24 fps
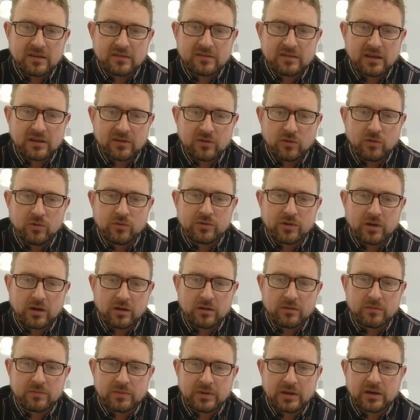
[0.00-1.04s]
it said
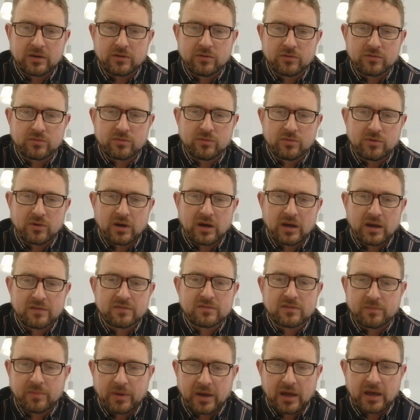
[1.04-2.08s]
although vehicles will not
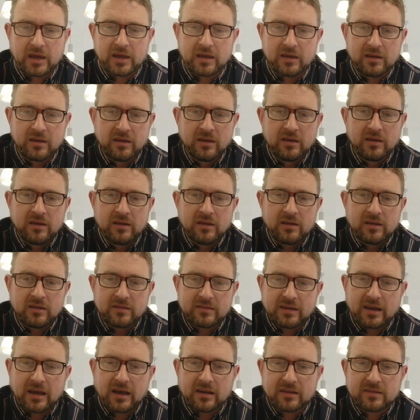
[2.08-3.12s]
have to pay
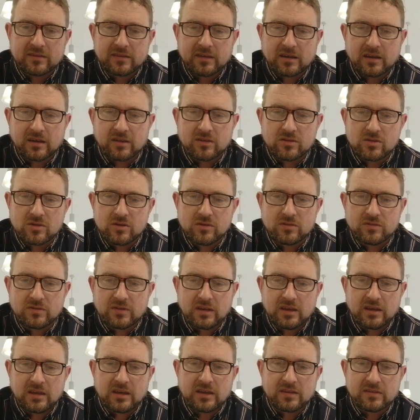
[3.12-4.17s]
tax and
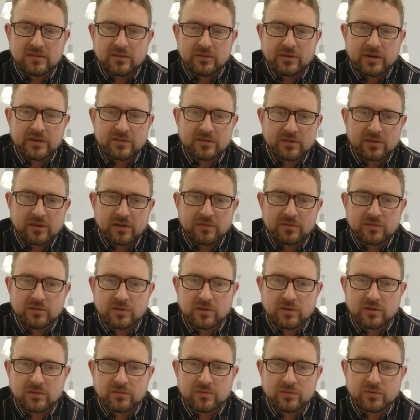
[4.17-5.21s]
duty, it still has to go through
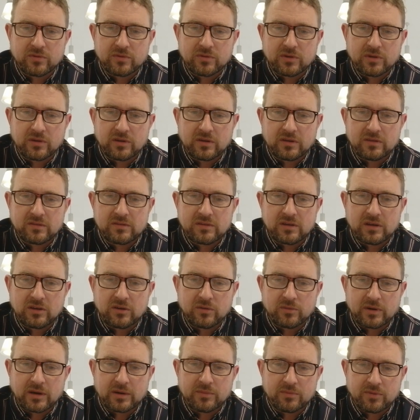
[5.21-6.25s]
the
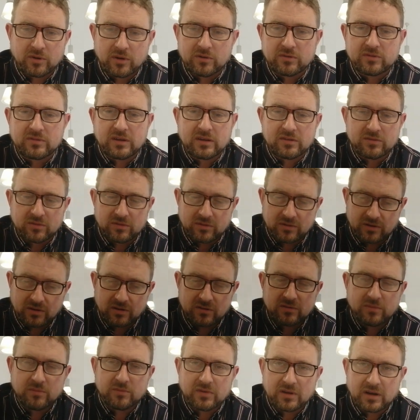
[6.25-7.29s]
DUA process, or the
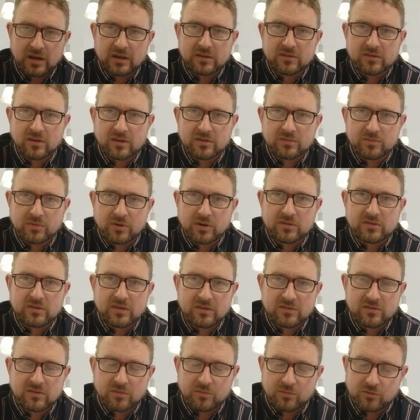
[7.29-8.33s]
customs and excise
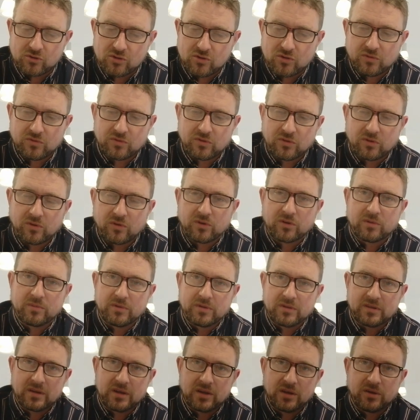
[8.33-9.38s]
process, to produce the
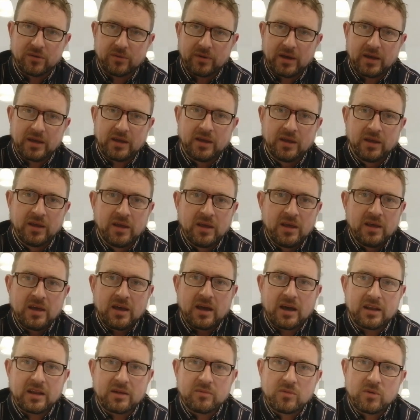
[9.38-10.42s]
document DUA.
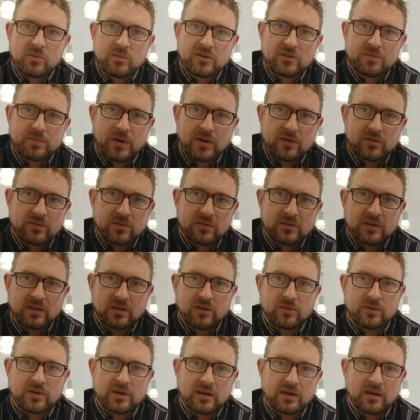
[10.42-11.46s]
And then when we spoke to a
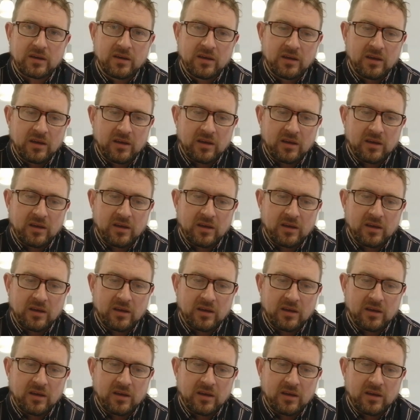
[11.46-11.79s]
DUA